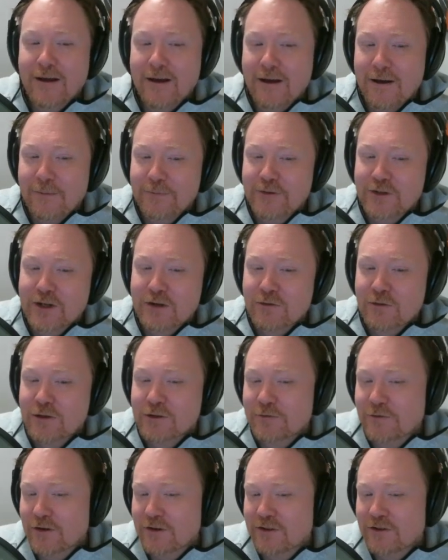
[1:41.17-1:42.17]

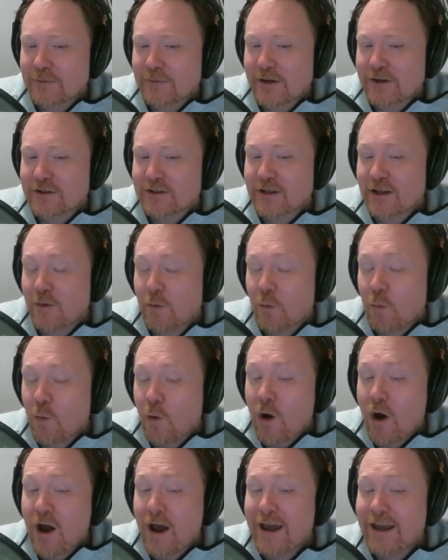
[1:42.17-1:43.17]
generalist versus specialist and
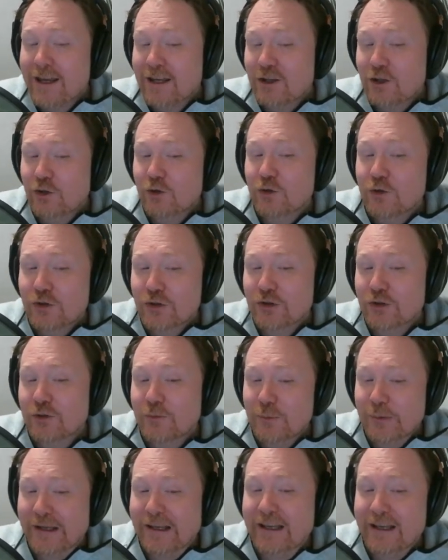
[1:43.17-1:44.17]
why you
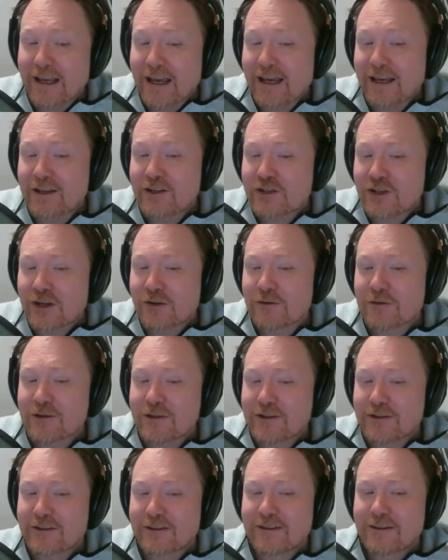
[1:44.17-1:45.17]
should be a
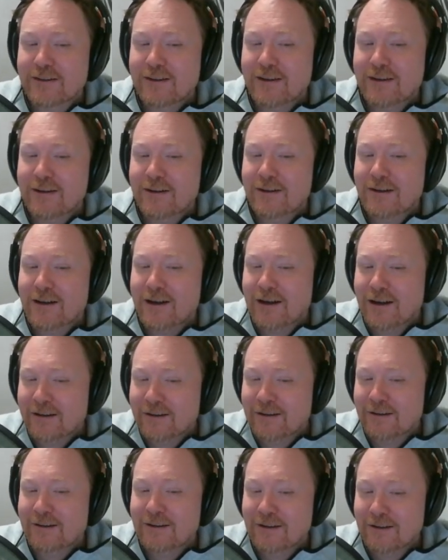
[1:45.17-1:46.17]
generalist,
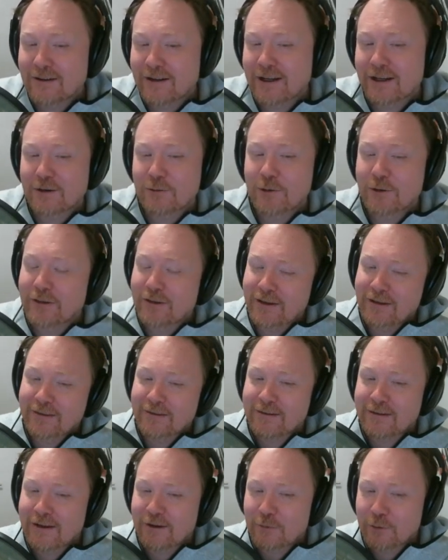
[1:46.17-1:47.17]
unlike what the
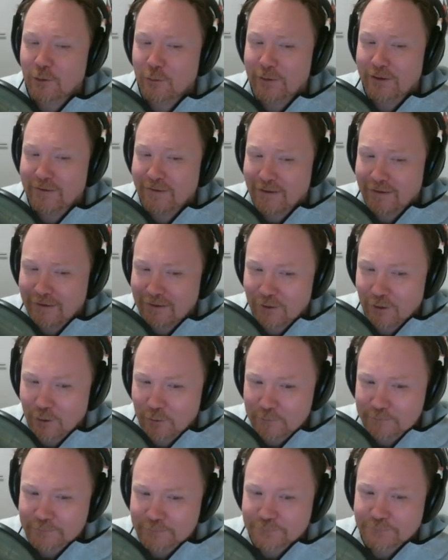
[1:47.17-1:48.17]
internet will be telling
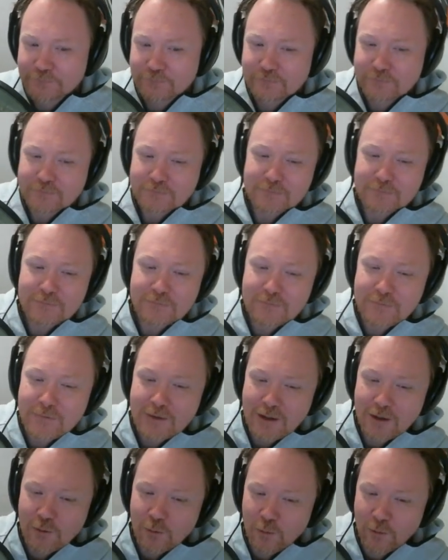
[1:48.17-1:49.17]
you,
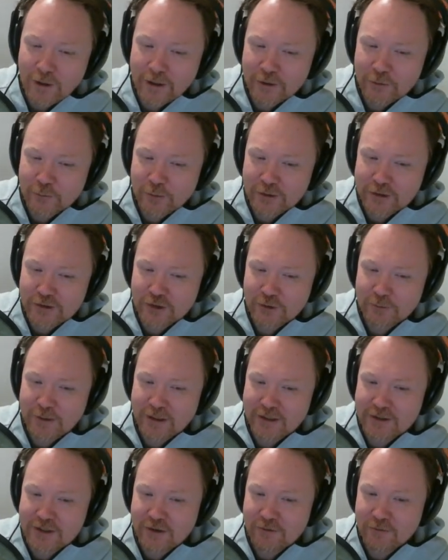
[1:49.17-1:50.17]
why you really should
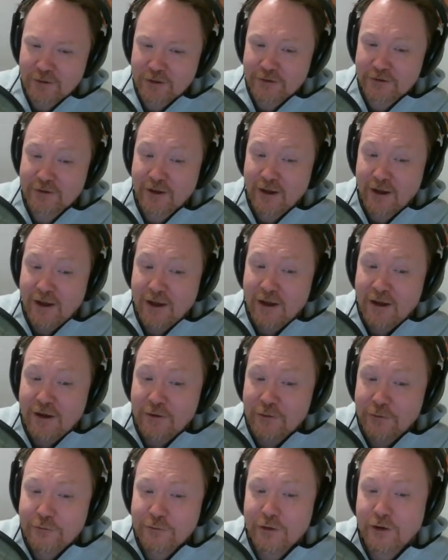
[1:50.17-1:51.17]
be a generalist
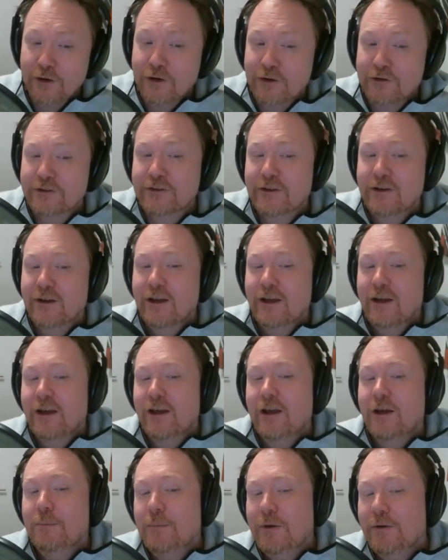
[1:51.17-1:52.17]
first,
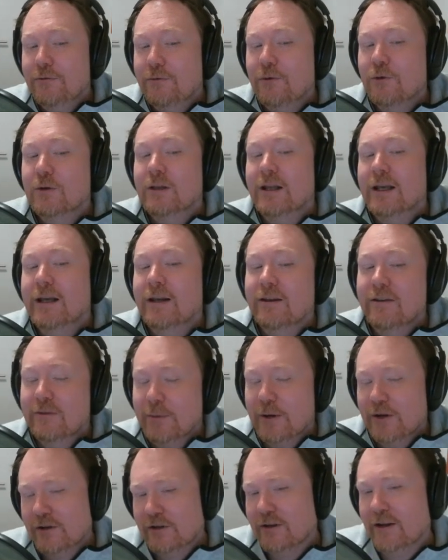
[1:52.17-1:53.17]
before later
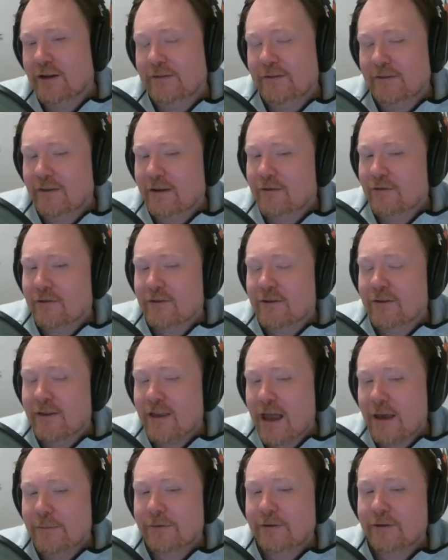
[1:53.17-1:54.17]
specializing. There is
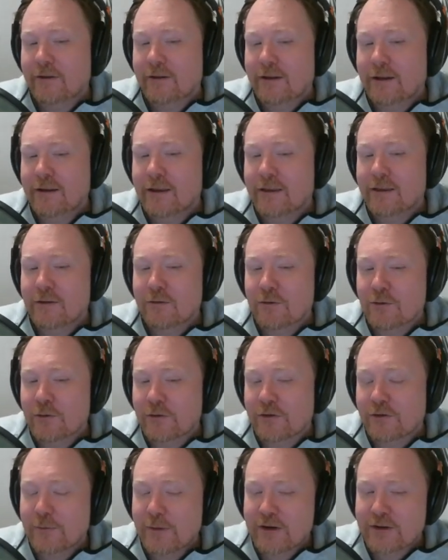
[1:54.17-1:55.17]
absolutely nothing wrong
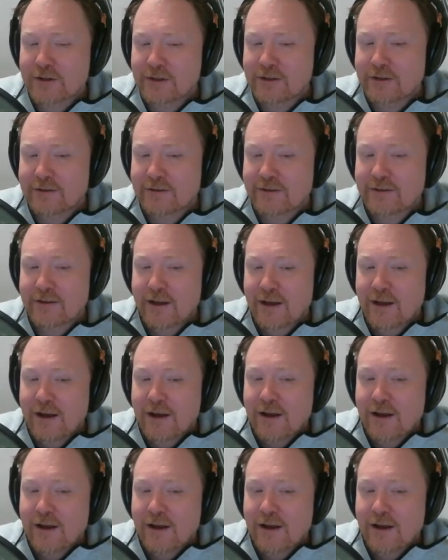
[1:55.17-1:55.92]
with specialists.